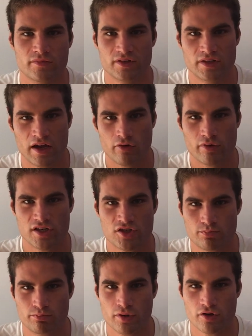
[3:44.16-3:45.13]
the rich
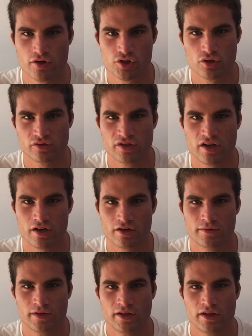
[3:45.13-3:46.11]
person there.
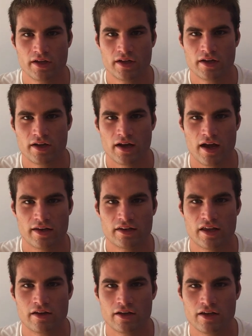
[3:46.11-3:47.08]
And
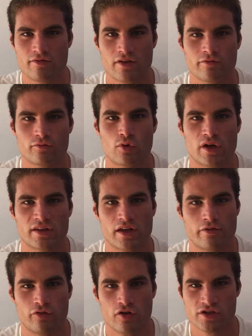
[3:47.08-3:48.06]
they, even when they
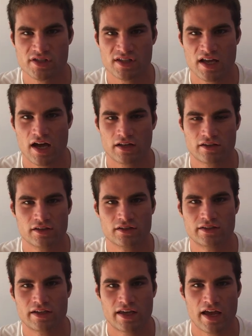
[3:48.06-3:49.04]
first started,
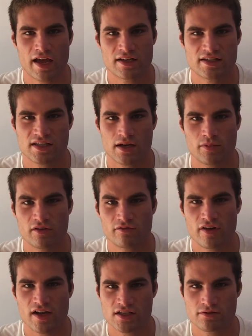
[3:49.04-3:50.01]
they had some
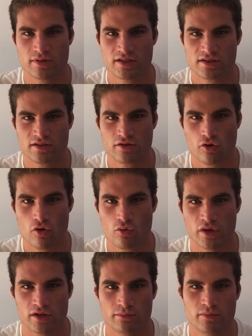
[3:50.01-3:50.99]
investment
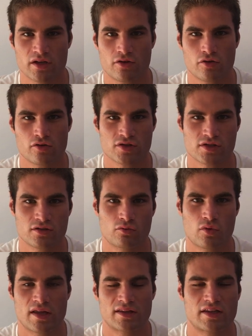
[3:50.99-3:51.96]
growing, because
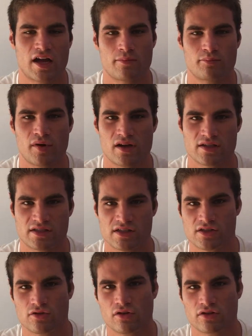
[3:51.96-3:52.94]
when time passes,
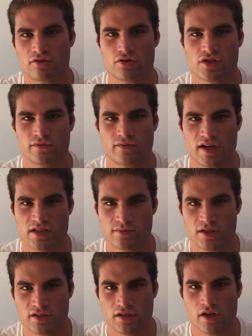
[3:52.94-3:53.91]
those
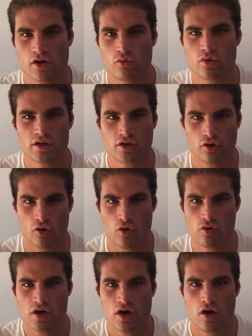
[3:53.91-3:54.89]
investments will
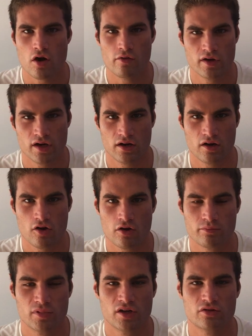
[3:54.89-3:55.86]
grow over a long
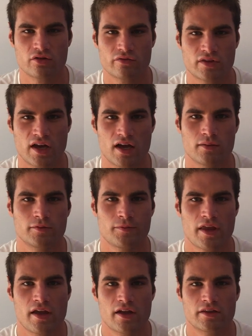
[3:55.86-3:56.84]
period of time.
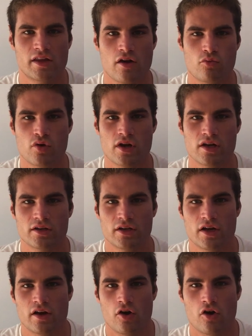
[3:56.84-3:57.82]
They will
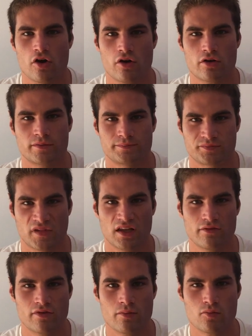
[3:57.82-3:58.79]
earn
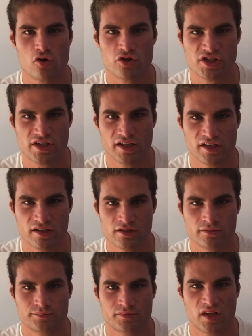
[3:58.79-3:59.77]
even more skill,
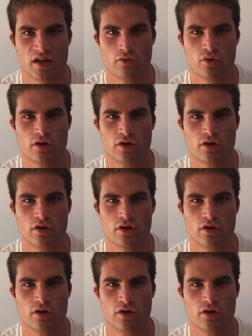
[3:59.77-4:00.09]
they will